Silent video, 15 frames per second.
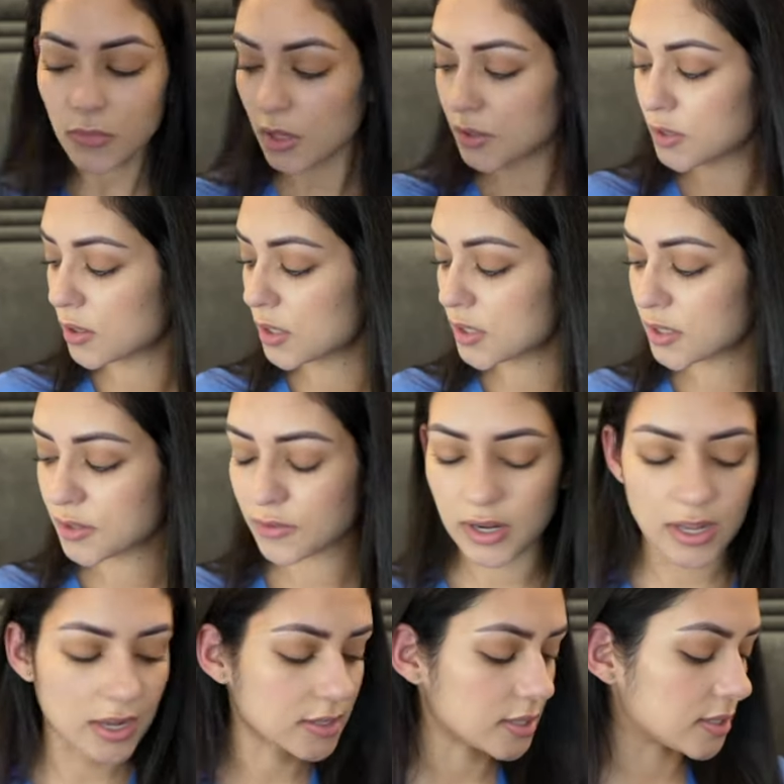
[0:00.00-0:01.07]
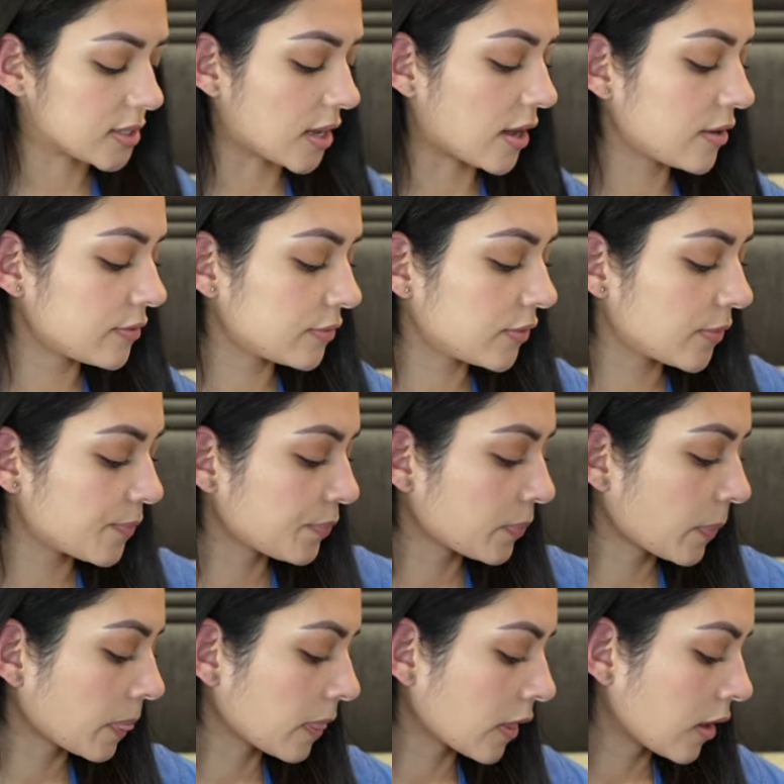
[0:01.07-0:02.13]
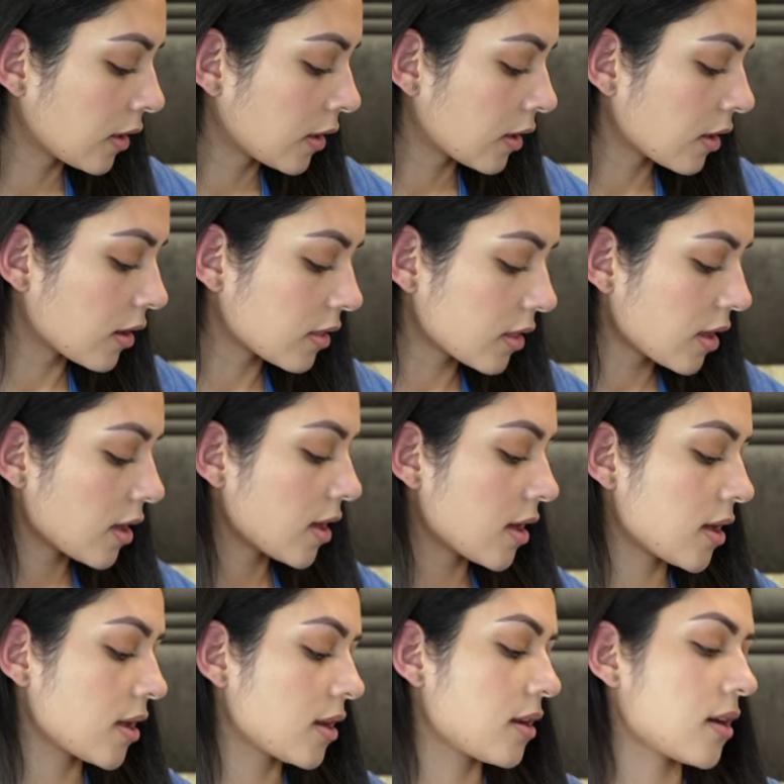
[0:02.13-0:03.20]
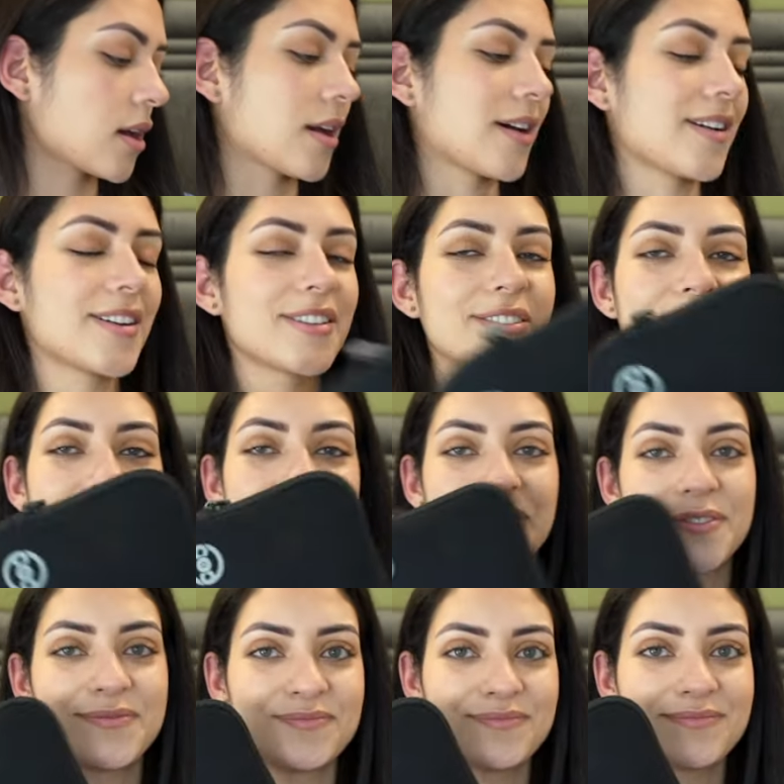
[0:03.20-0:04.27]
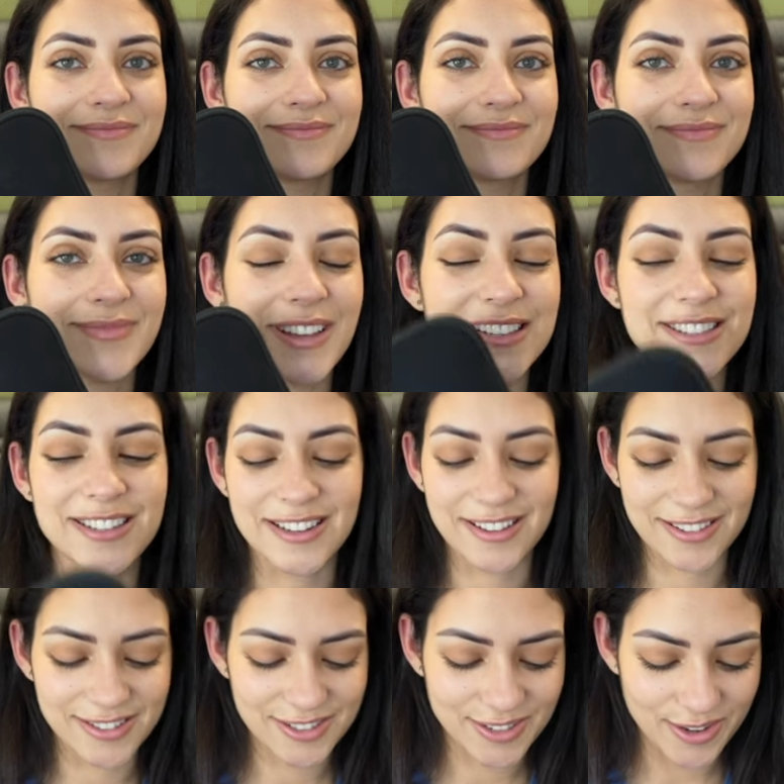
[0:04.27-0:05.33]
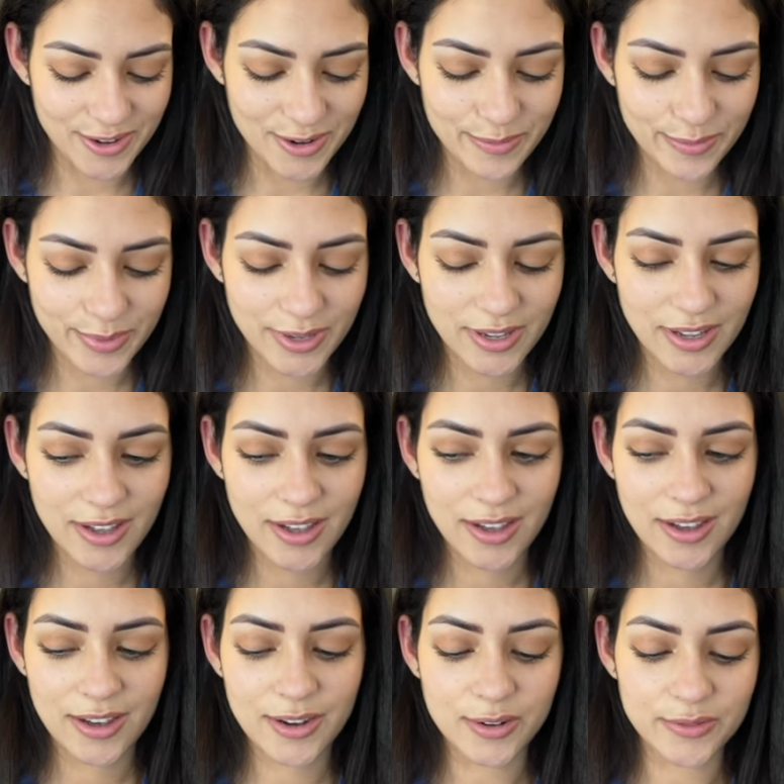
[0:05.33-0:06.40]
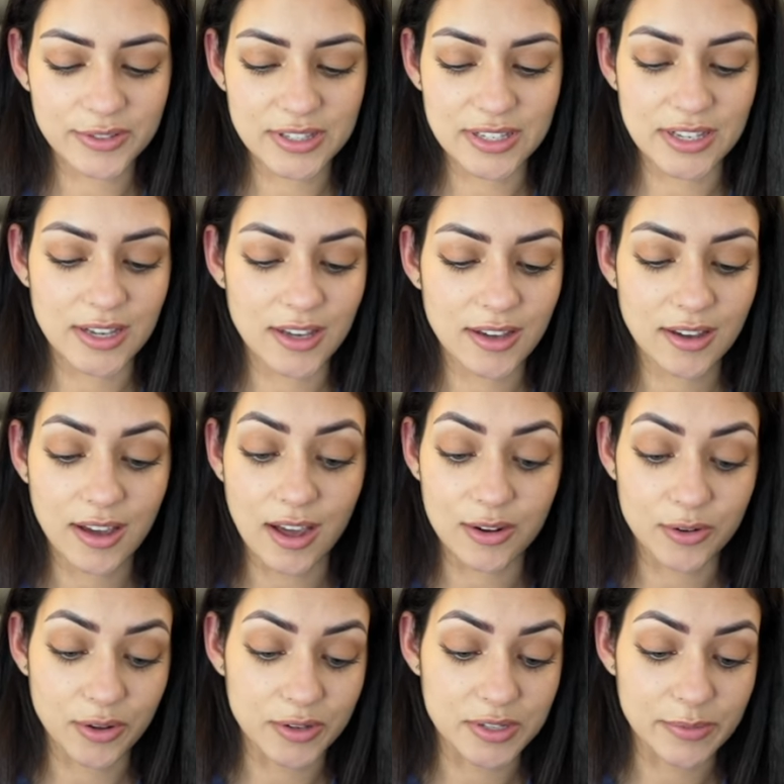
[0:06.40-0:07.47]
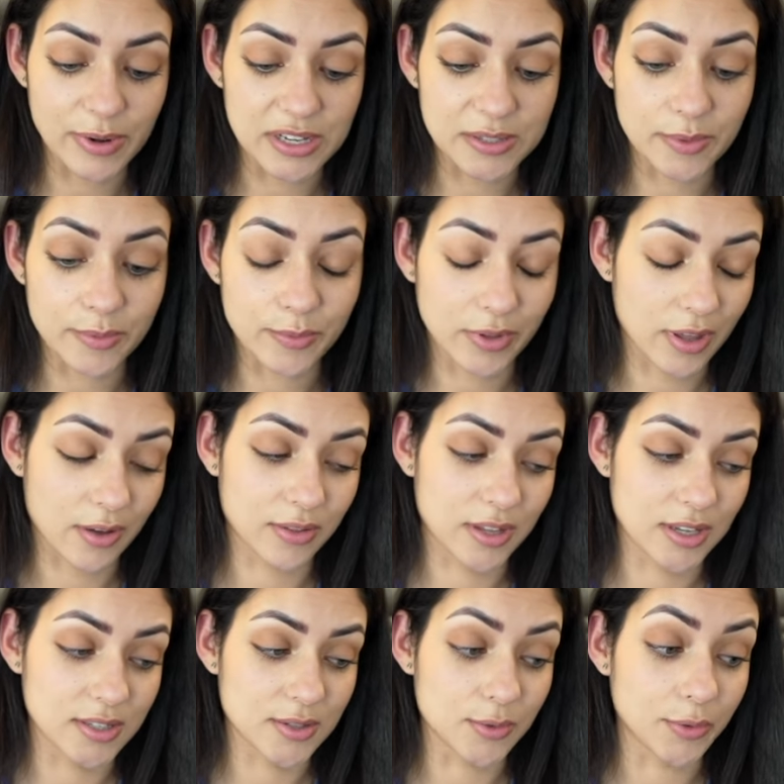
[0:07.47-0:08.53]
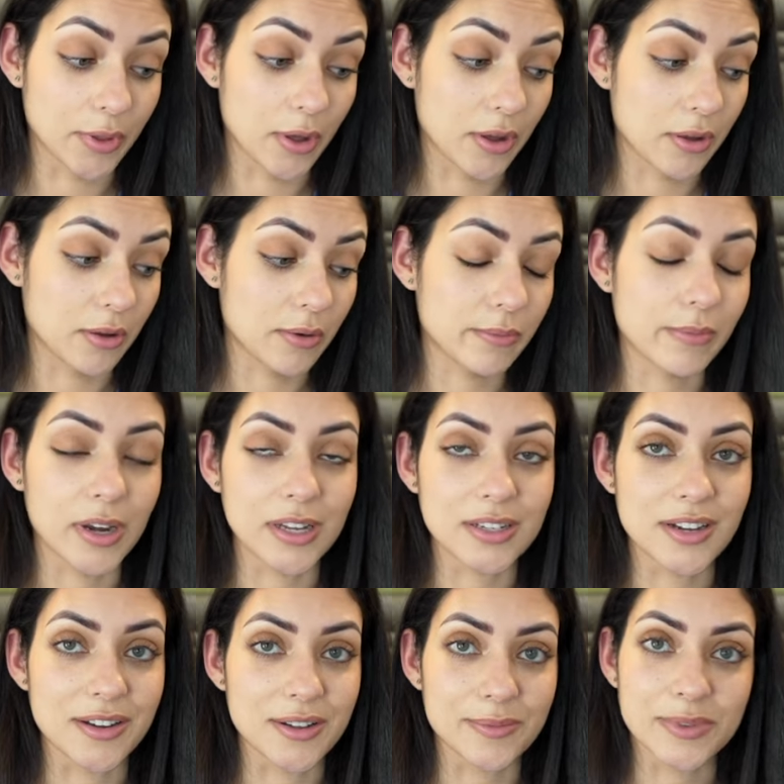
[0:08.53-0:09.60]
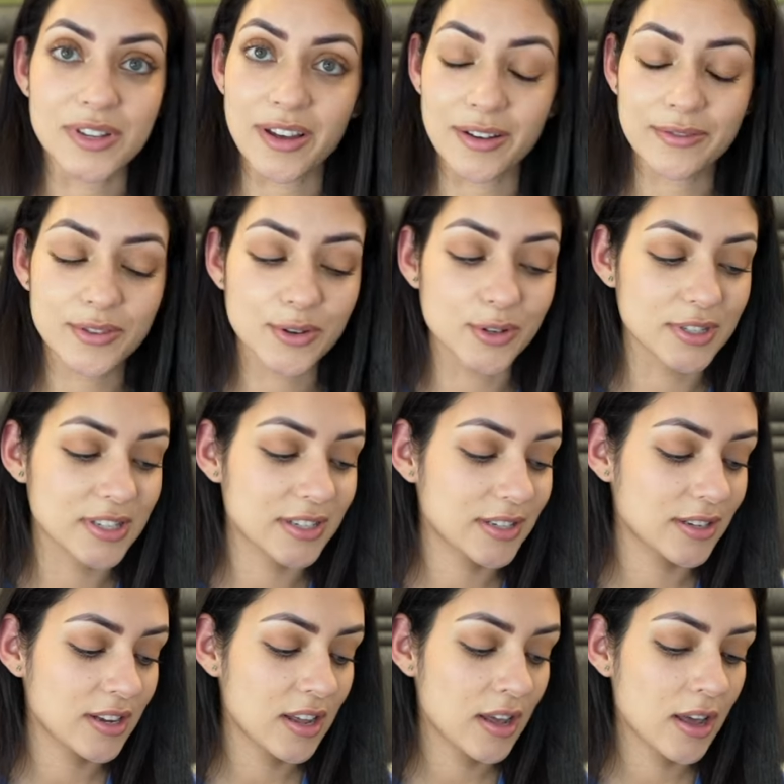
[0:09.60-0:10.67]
So this is really handy to have. I then have my stethoscope. Obviously cannot go into placement without this, although many times I have forgotten.